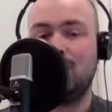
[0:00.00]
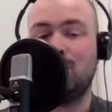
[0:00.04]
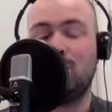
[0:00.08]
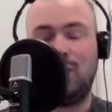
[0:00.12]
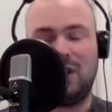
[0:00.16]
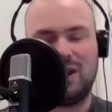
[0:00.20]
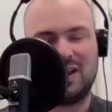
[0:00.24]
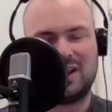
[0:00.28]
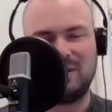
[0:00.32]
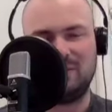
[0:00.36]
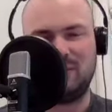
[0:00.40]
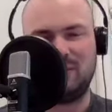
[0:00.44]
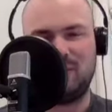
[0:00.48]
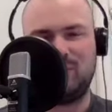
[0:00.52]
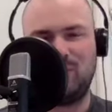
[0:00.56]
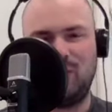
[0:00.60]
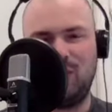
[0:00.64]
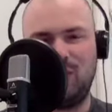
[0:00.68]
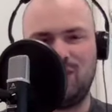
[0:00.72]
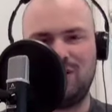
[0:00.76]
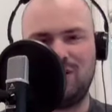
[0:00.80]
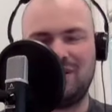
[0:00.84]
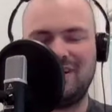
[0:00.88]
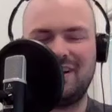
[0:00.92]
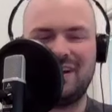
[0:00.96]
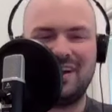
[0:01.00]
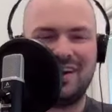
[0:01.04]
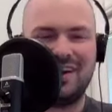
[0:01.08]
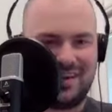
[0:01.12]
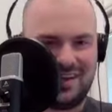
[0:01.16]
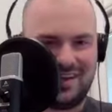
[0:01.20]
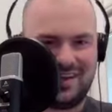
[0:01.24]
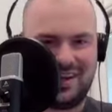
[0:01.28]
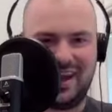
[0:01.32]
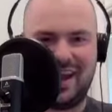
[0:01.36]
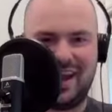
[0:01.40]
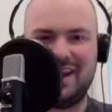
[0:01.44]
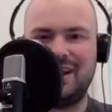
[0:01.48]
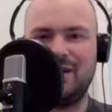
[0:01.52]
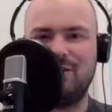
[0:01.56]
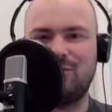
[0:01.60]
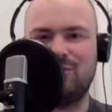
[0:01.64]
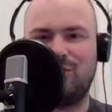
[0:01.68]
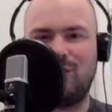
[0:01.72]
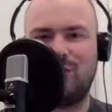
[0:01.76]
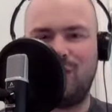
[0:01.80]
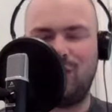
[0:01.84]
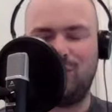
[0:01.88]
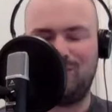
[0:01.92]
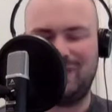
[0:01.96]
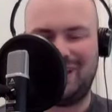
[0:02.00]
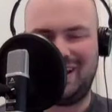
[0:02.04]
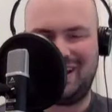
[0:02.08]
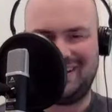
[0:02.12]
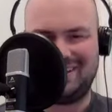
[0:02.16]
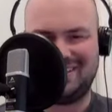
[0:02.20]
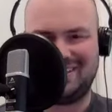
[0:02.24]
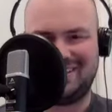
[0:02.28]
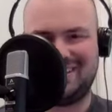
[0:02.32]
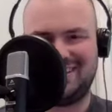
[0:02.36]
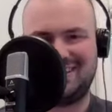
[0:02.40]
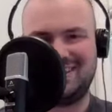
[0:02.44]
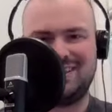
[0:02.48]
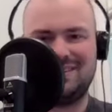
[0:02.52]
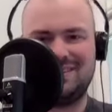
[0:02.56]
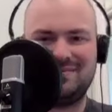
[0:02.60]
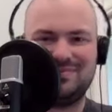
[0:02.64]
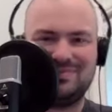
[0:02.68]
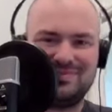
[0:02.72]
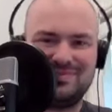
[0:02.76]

Welcome aboard, Katie Robles.